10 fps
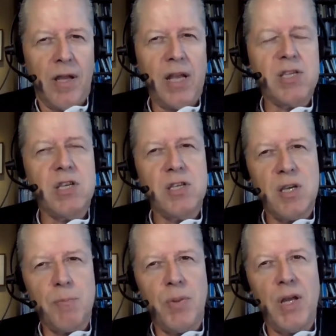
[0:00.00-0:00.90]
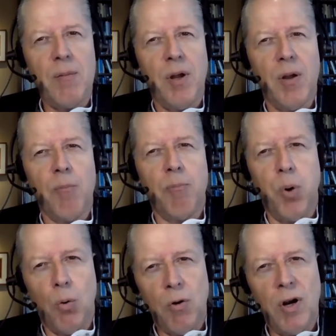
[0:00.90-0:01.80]
It's a simply
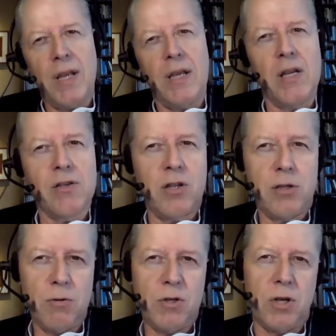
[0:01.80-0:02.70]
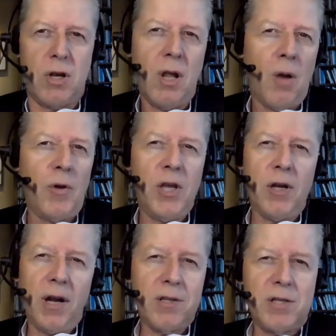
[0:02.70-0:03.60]
boring institution. When the
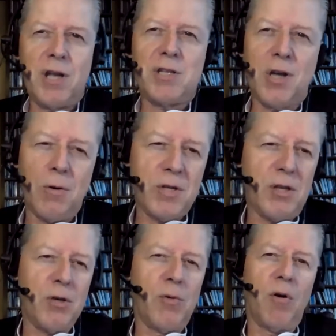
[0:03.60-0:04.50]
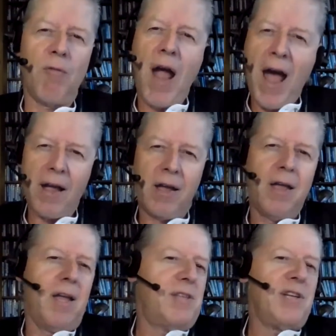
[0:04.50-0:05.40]
United States goes into Iraq,
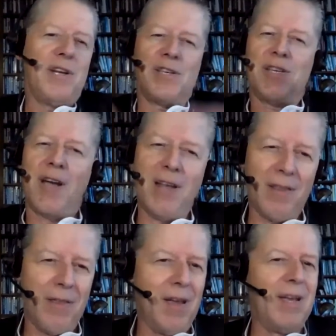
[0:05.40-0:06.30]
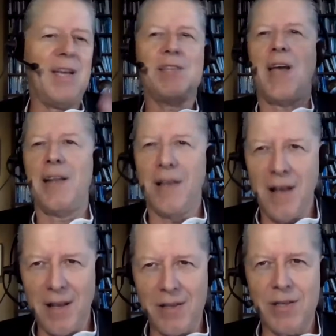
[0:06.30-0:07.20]
it's an exciting thing, it's
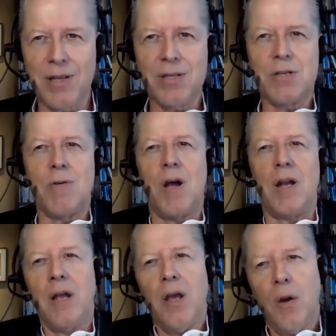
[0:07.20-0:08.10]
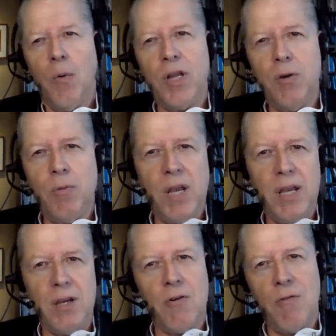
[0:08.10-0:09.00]
headlines and so on. When you
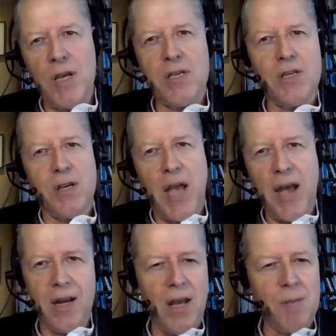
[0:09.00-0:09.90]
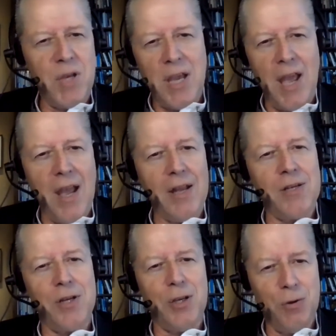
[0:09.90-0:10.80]
increase economic
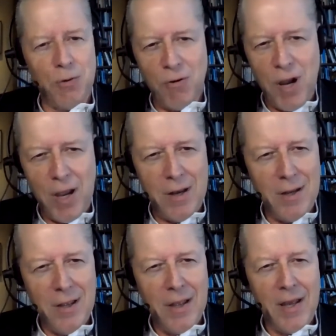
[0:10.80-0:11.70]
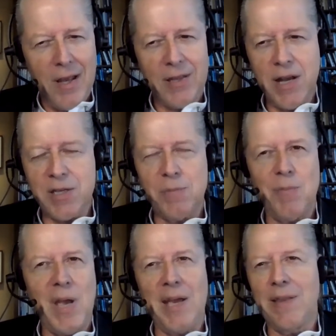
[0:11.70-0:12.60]
aid to Ukraine, it doesn't
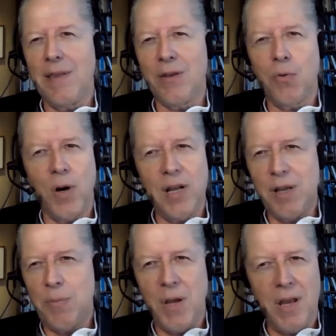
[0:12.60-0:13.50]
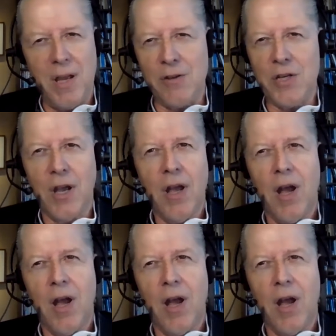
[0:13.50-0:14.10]
make the 20th page